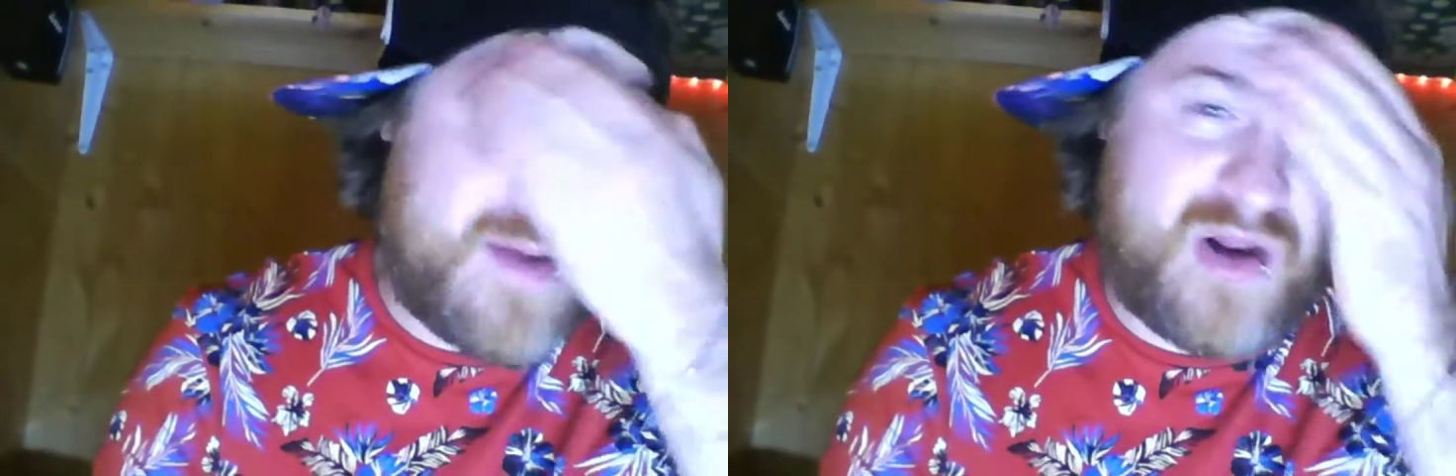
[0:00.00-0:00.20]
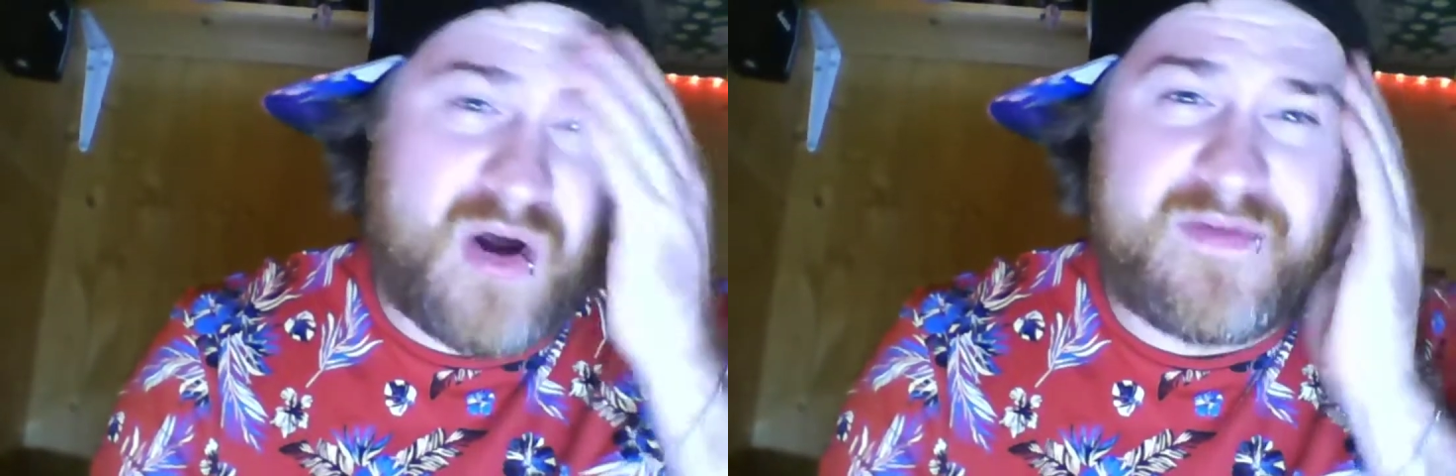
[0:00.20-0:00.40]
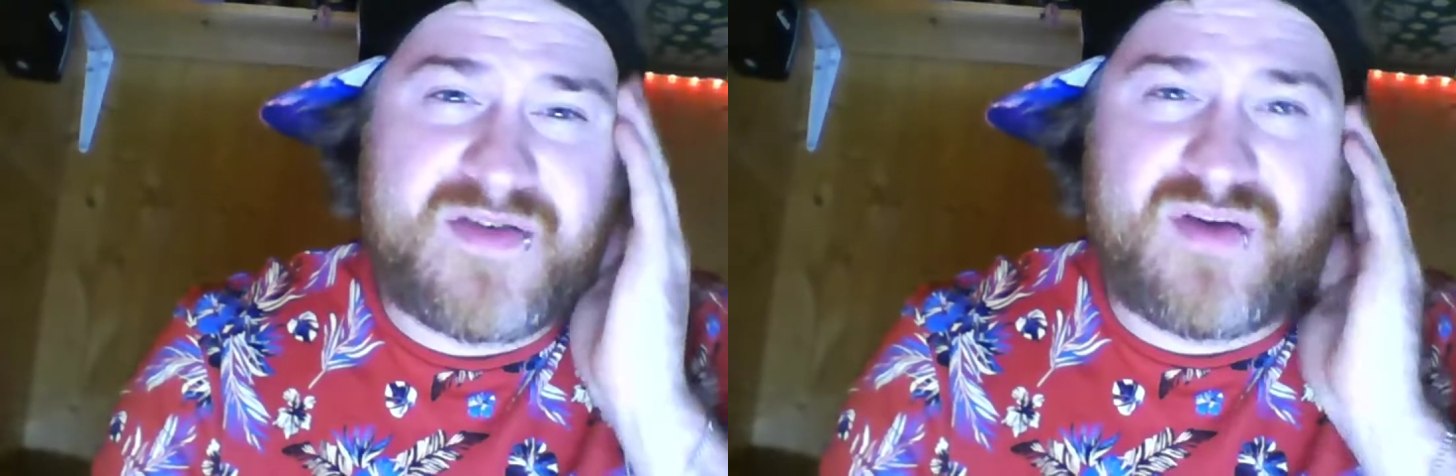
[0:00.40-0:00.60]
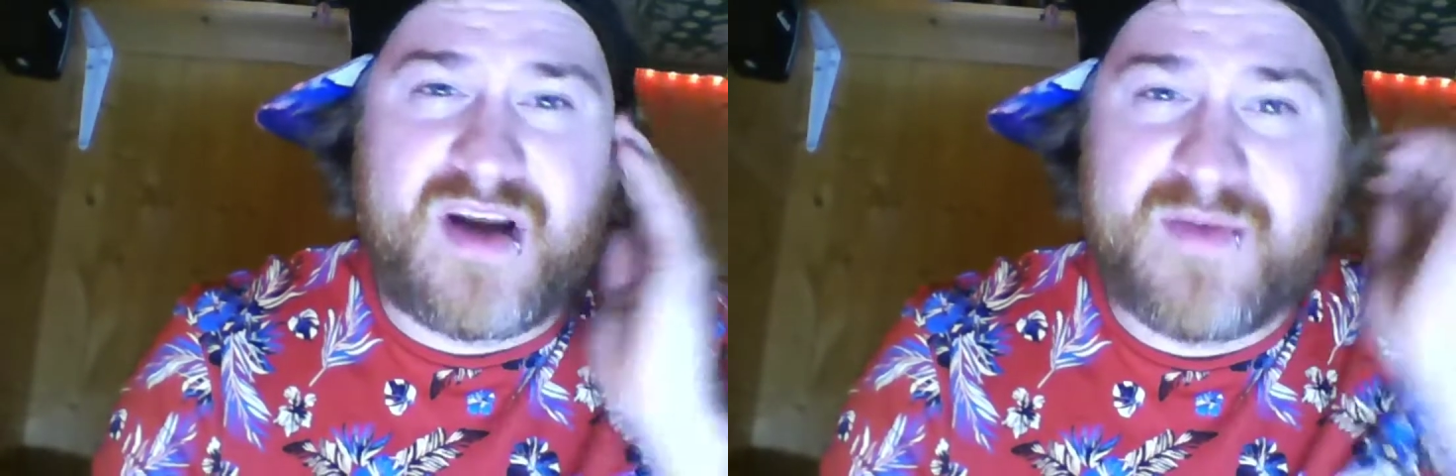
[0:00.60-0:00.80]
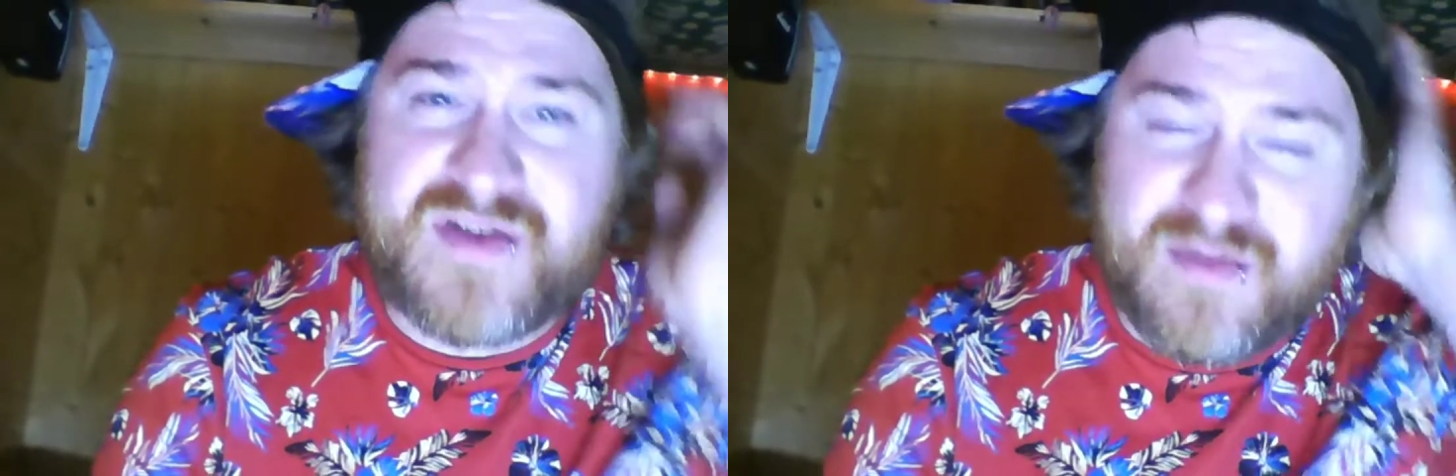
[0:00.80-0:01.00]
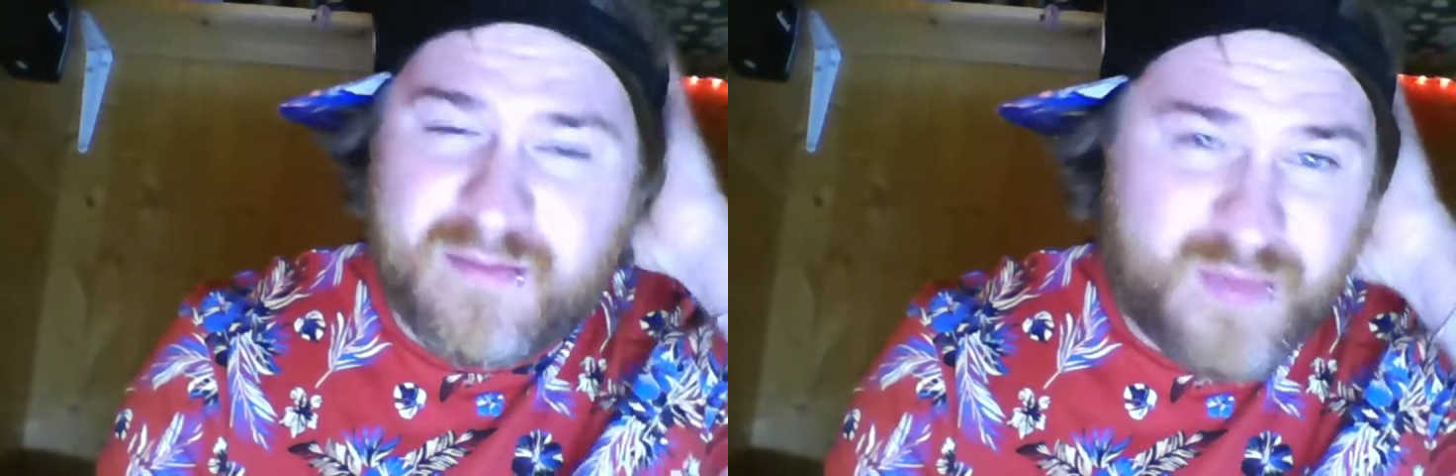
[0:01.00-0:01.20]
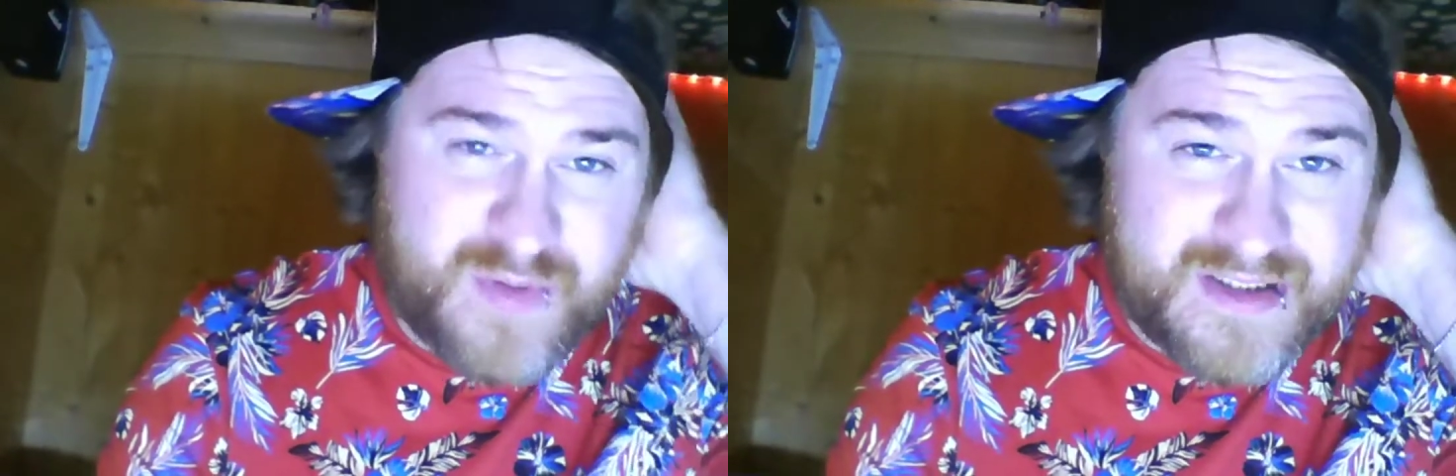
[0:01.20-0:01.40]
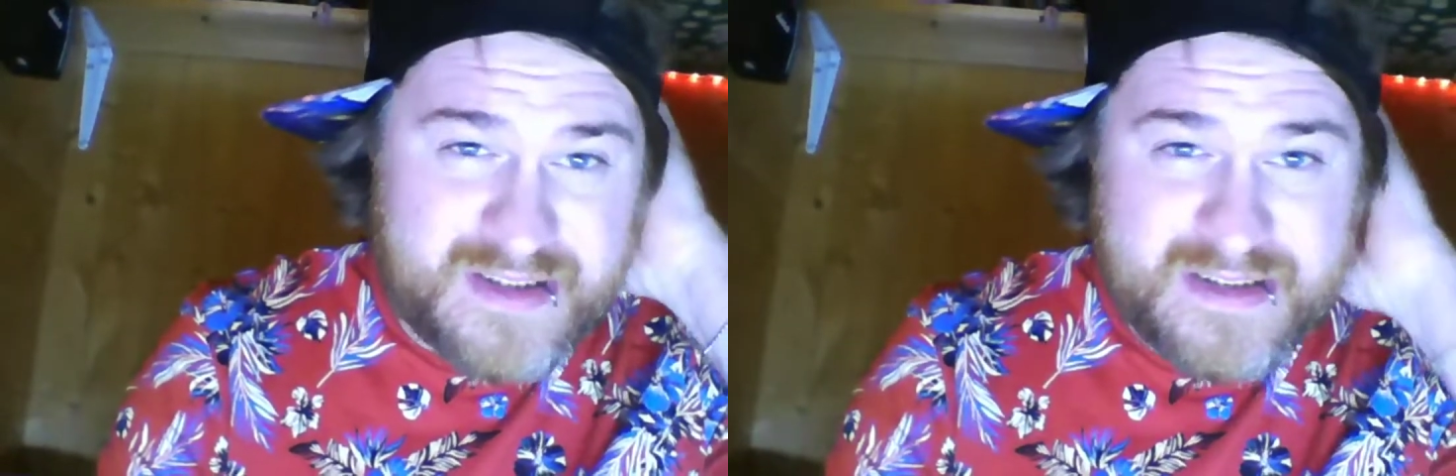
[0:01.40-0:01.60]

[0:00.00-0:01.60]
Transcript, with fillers: a live stream at some point.